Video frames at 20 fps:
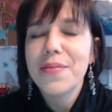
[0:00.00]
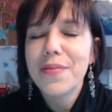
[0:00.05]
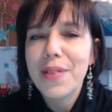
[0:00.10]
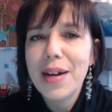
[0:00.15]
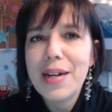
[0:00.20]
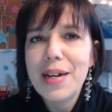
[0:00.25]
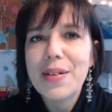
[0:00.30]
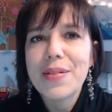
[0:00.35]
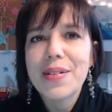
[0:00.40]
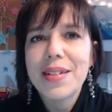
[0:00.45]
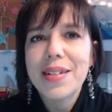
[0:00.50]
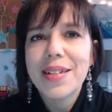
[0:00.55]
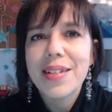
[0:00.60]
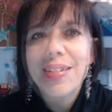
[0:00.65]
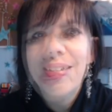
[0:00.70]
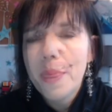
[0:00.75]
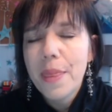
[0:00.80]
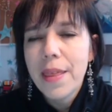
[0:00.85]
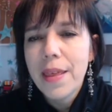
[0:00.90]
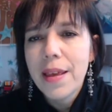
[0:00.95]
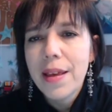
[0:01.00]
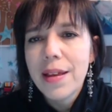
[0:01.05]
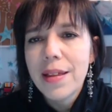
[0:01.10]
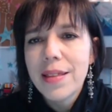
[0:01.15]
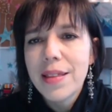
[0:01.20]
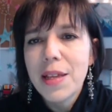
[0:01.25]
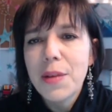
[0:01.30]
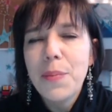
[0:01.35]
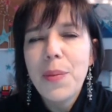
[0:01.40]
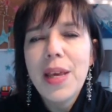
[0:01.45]
route.
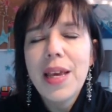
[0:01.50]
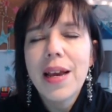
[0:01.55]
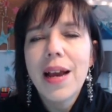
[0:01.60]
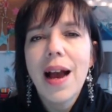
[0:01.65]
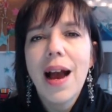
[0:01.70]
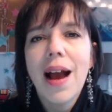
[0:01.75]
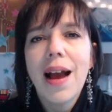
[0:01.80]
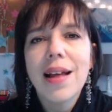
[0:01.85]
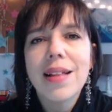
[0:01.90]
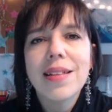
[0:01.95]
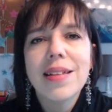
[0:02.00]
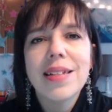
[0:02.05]
That being a highly